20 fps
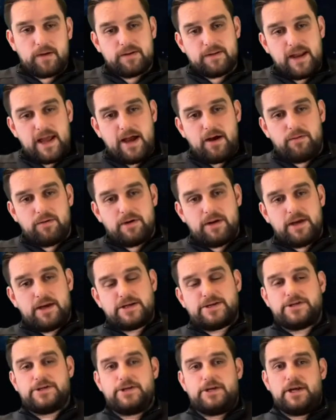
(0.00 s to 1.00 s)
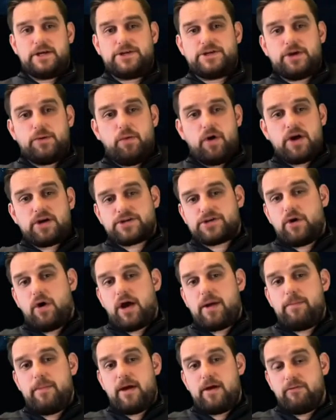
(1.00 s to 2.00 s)
Now, it's your worst
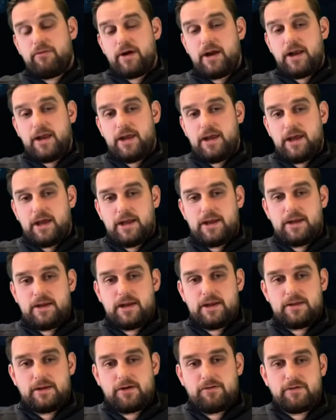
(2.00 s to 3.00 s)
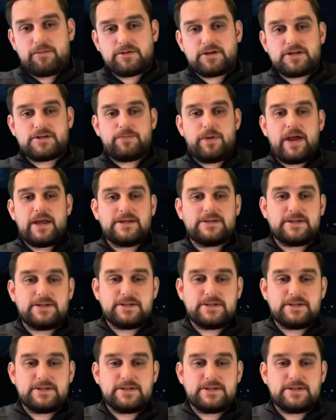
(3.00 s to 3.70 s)
nightmare, really, in the crypto space.